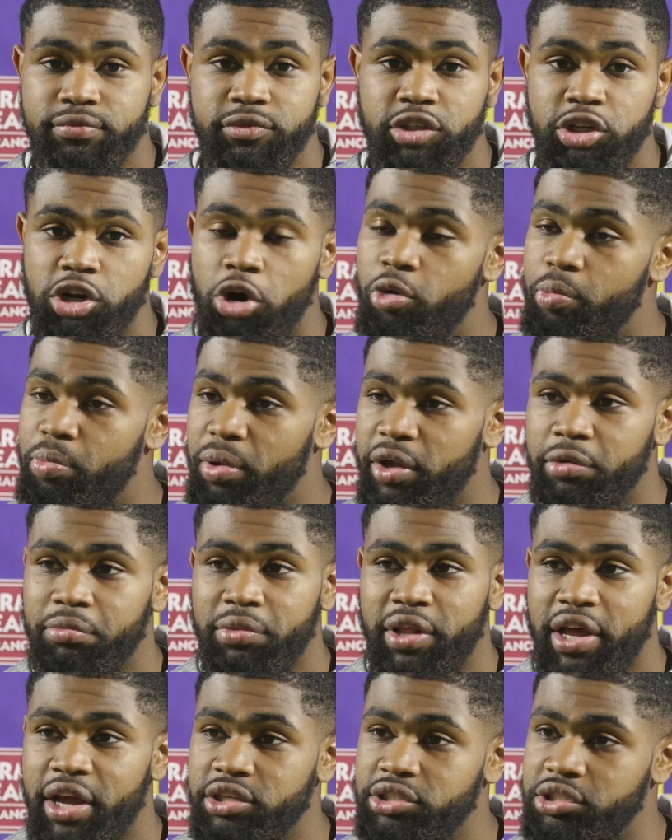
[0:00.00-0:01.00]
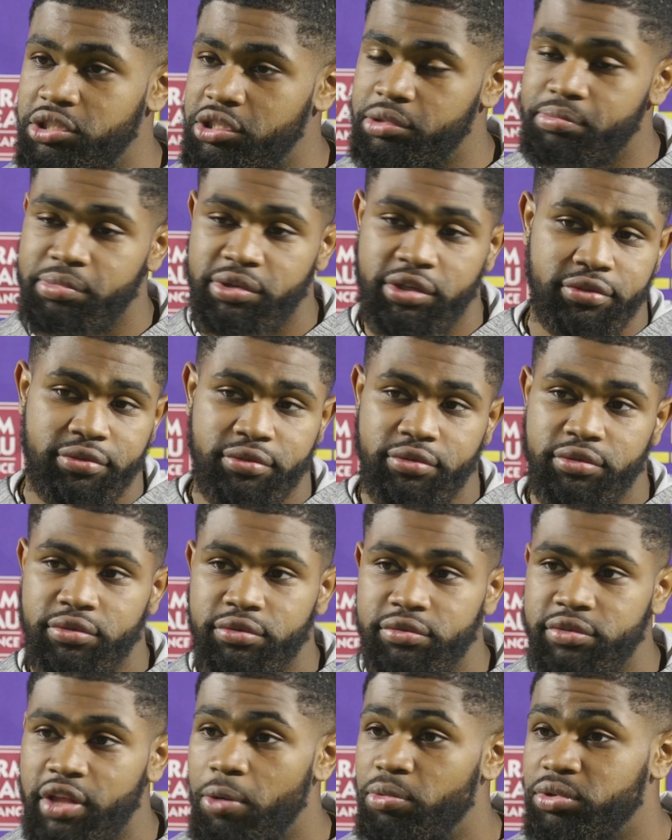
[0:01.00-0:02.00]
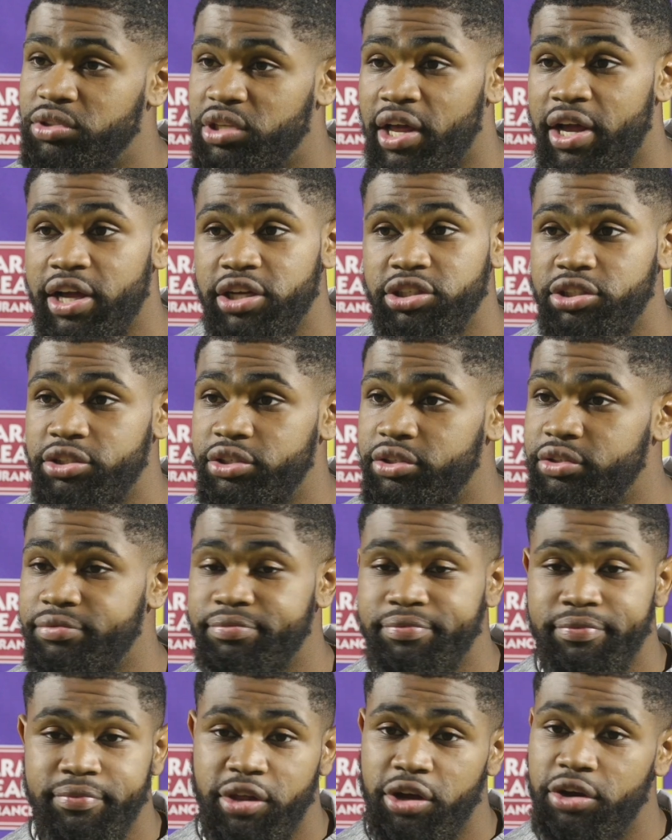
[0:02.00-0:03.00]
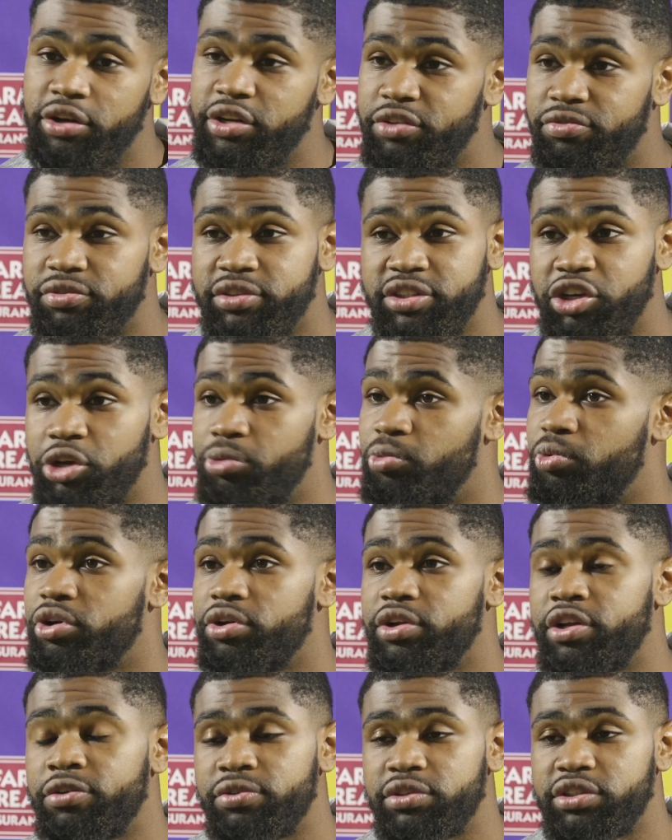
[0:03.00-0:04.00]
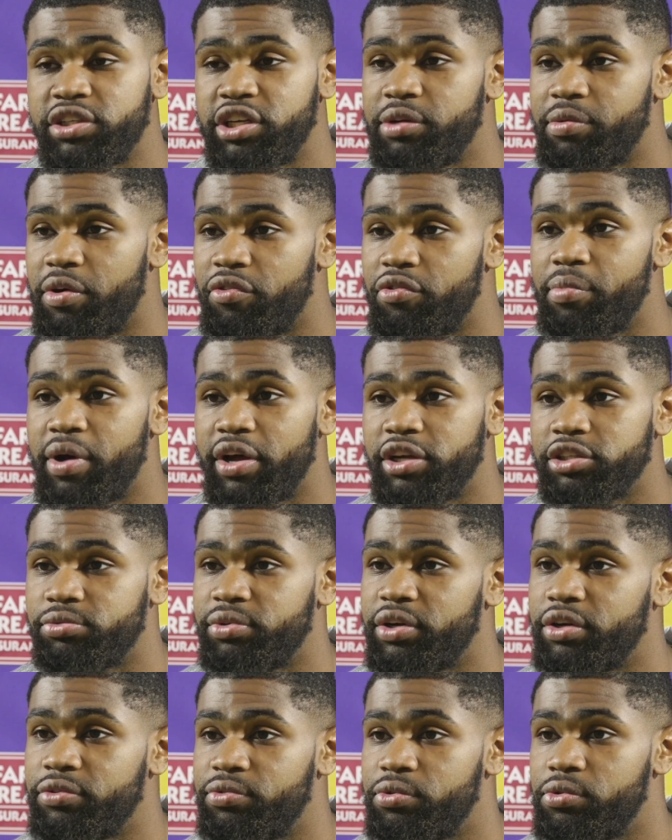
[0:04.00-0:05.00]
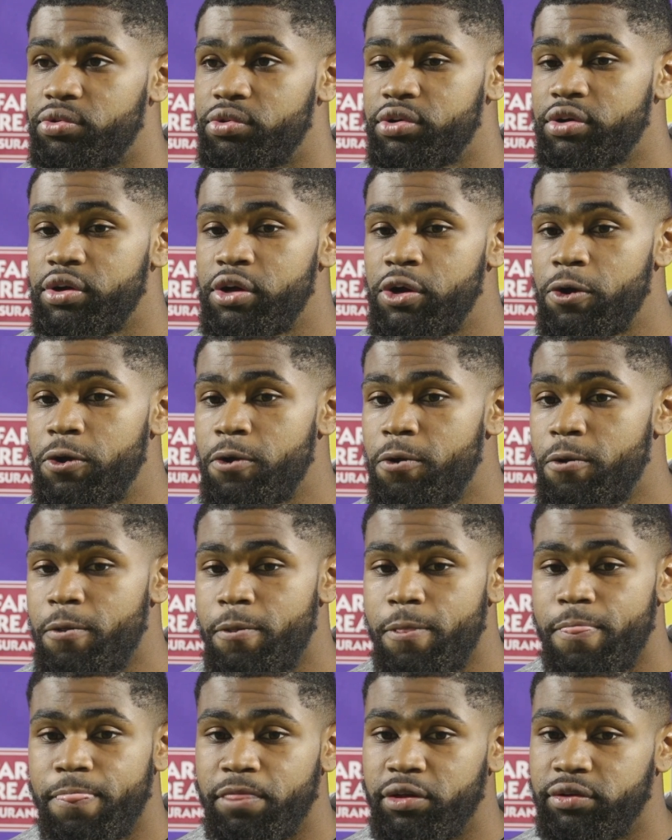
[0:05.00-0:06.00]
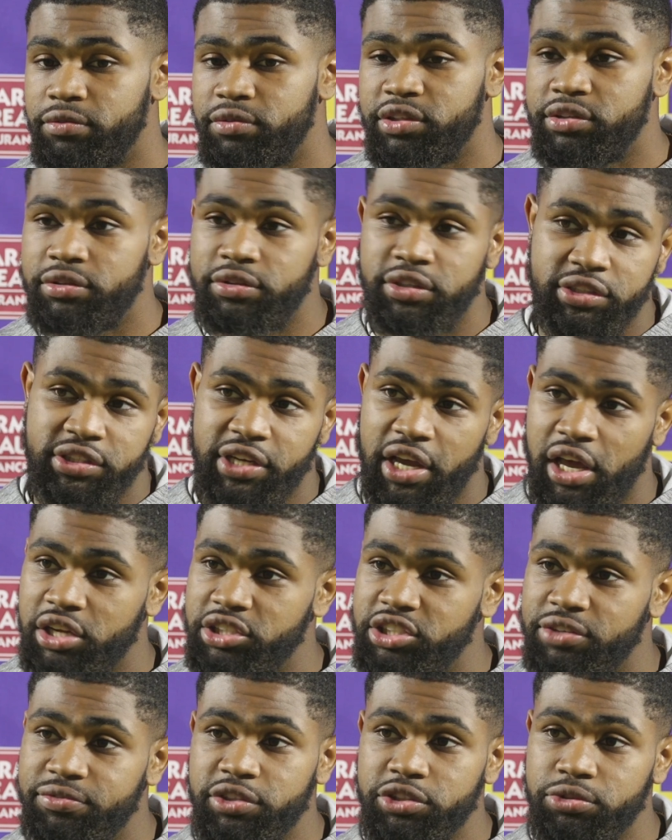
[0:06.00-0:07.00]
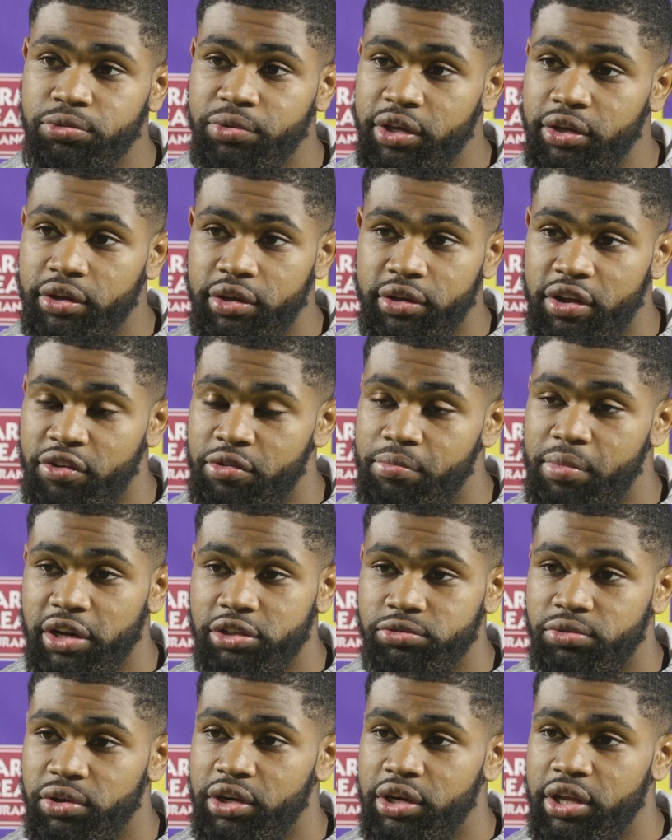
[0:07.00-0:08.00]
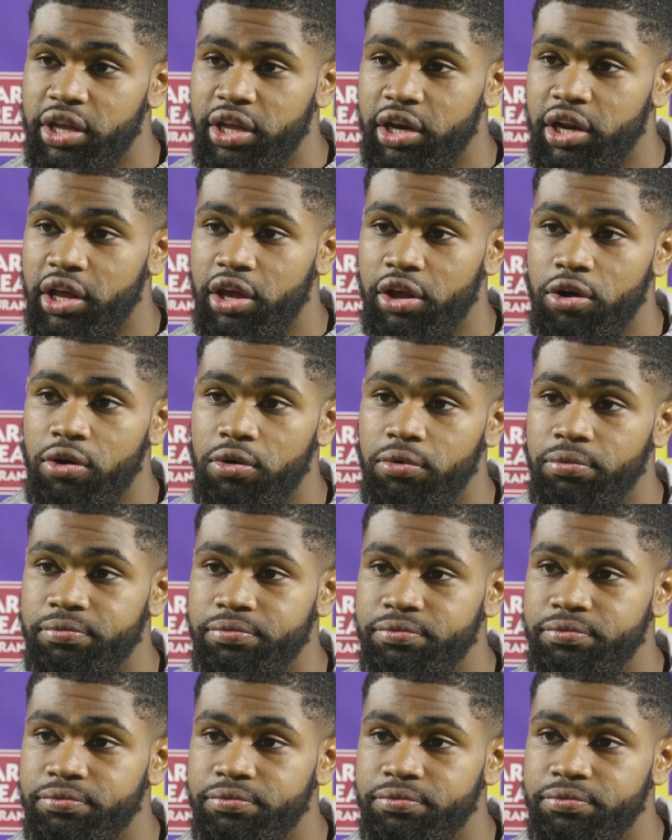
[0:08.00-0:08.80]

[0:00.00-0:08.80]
You know, we played them last year, but that was last year. They're a different team. We're a different team. Everybody's ready for the challenge of this week, and everybody's ready to hit it head on.